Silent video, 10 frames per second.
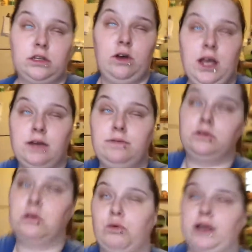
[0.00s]
So I have a
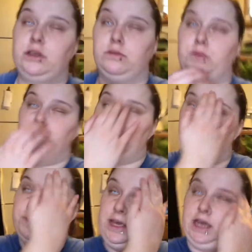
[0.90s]
request from a
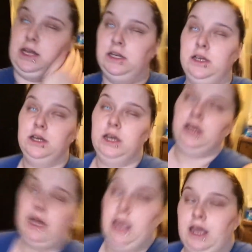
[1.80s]
fan,
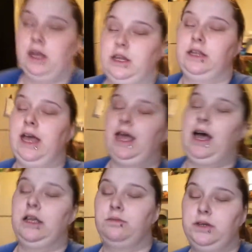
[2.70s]
and they
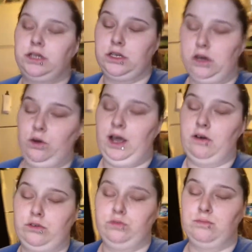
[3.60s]
asked me to show how
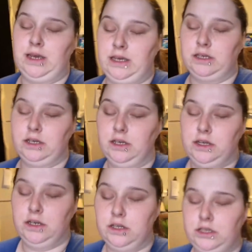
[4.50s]
to make
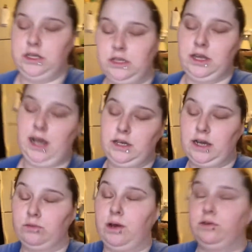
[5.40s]
the
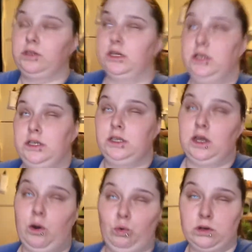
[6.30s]
tie-dye roses,
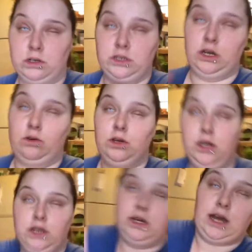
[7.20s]
or
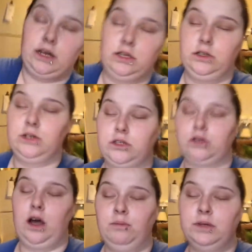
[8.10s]
how to do it. So
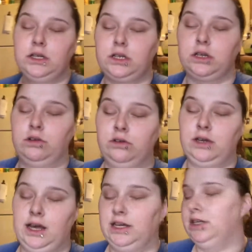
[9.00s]
I'm gonna show you
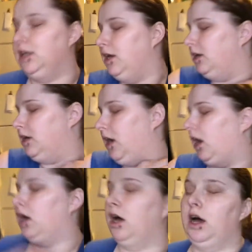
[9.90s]
guys.
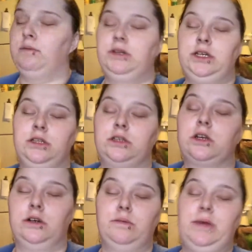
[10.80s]
I'm gonna
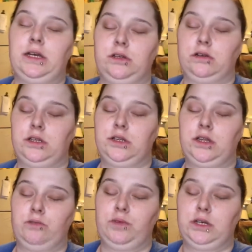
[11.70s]
insert pictures and
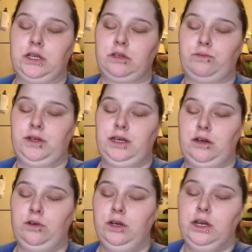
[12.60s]
stuff into this
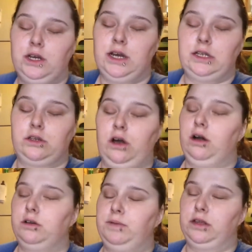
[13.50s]
video and
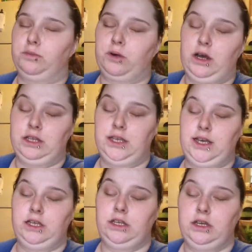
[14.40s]
talk about the process.